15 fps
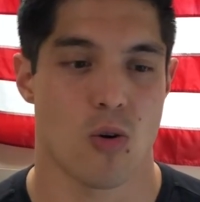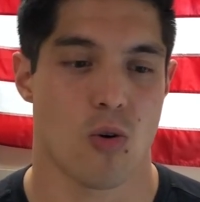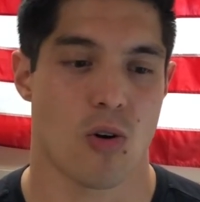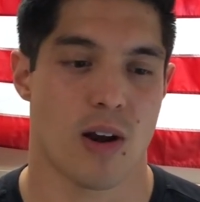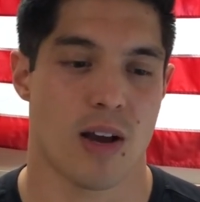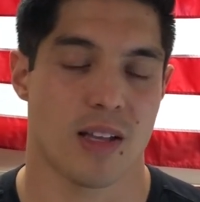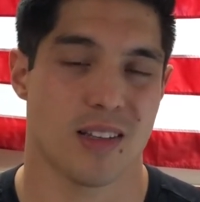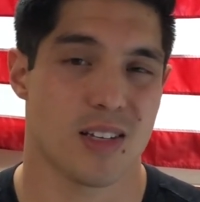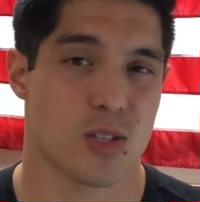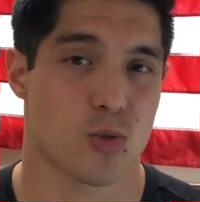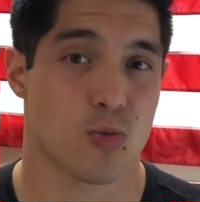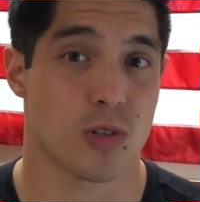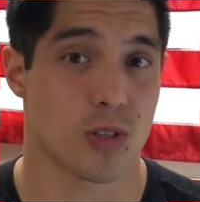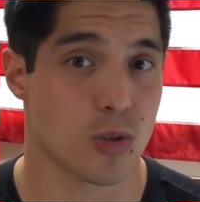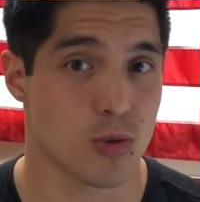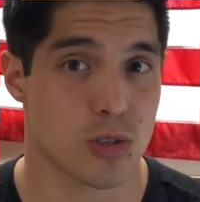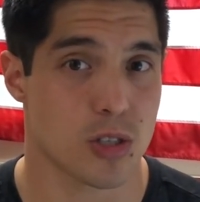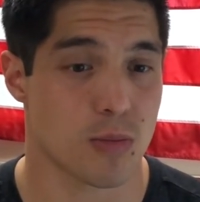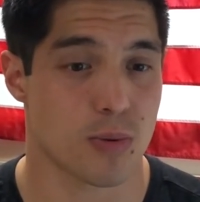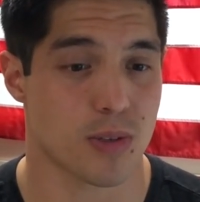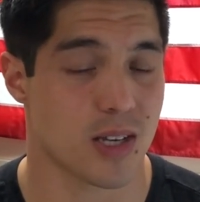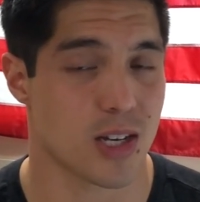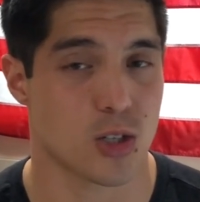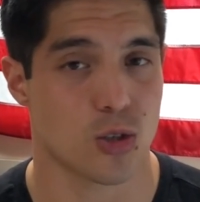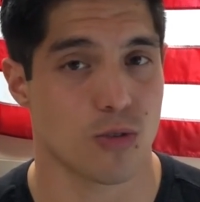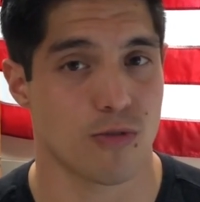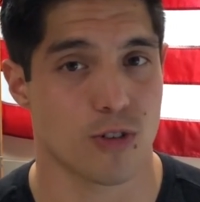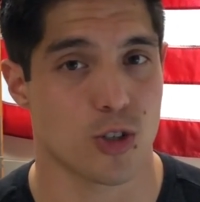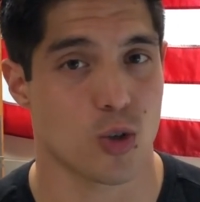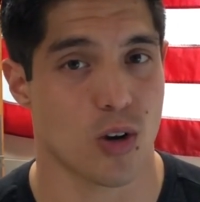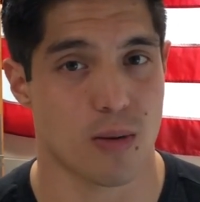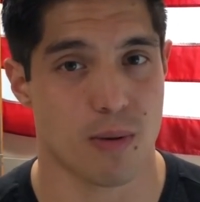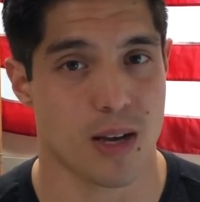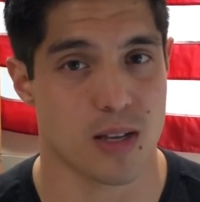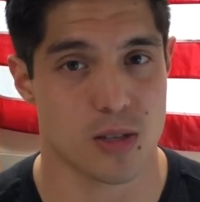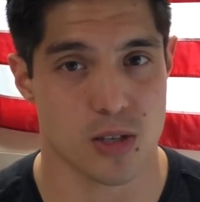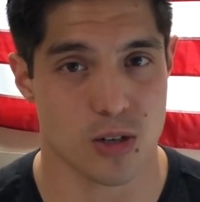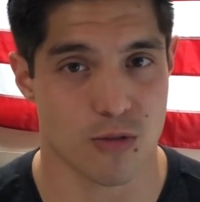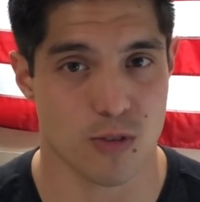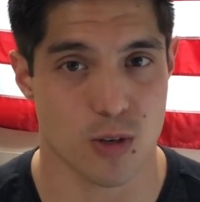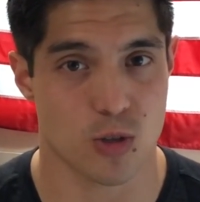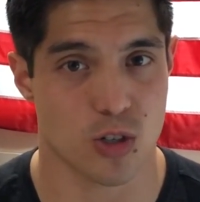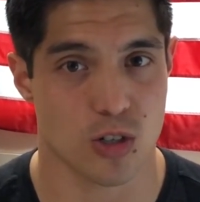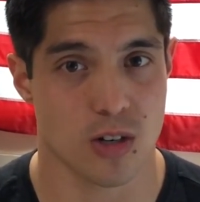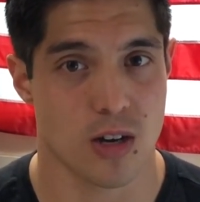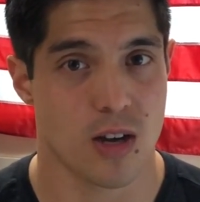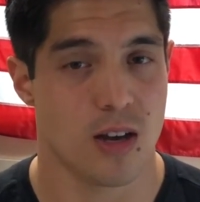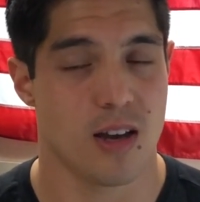or at least reduce the potential for joint pains in your future,